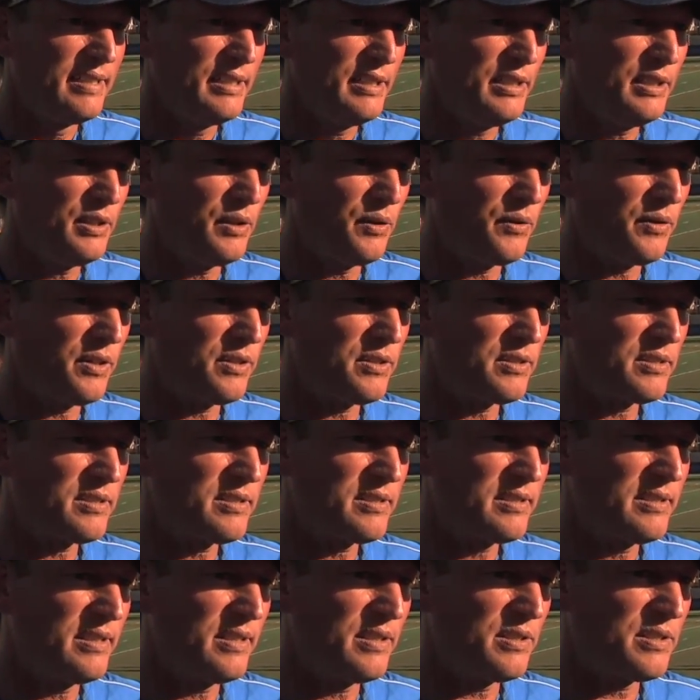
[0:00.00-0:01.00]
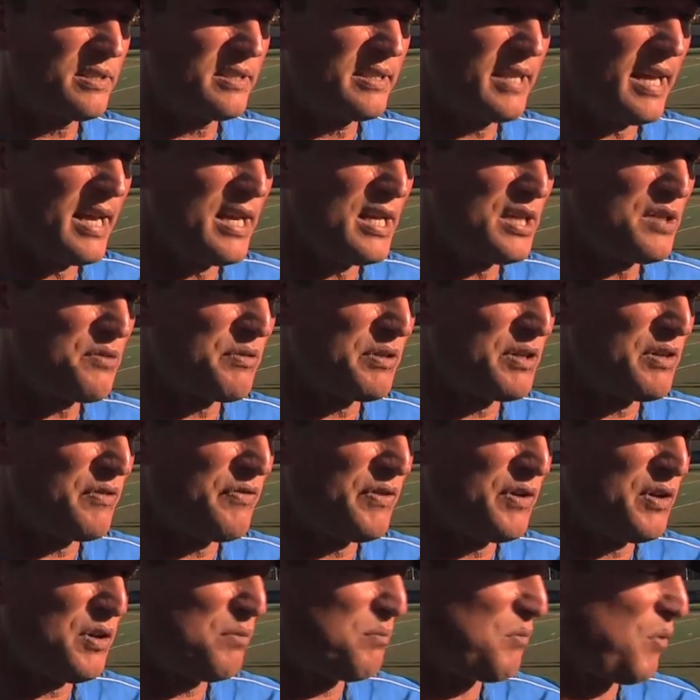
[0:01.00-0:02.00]
you know, there's days when you
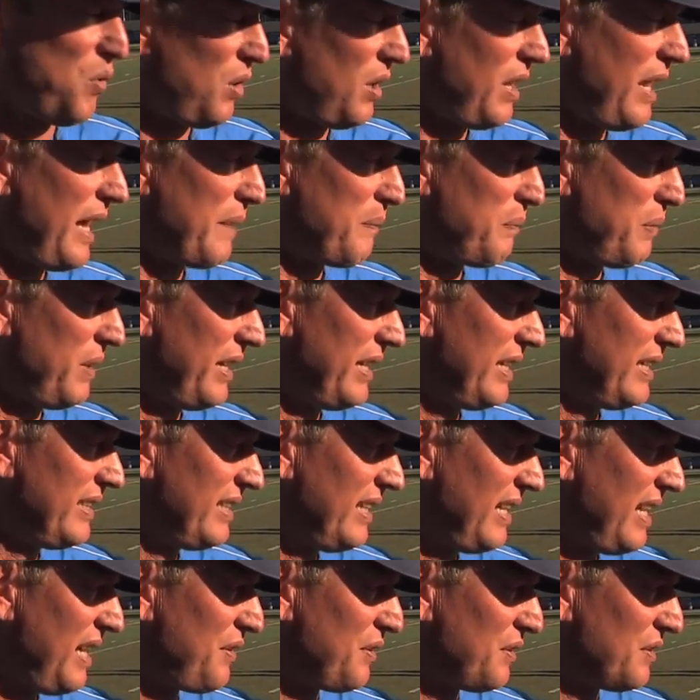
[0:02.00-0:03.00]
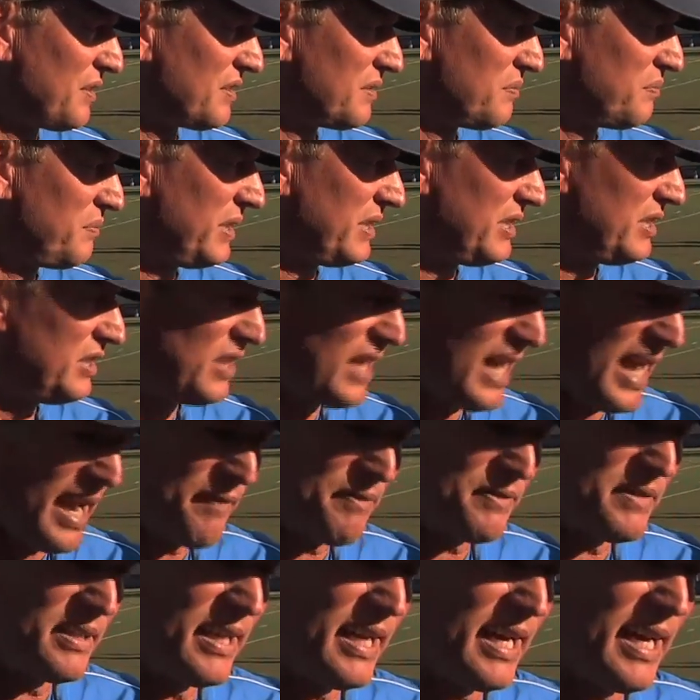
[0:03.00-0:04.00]
feel more like playing than others, but you have to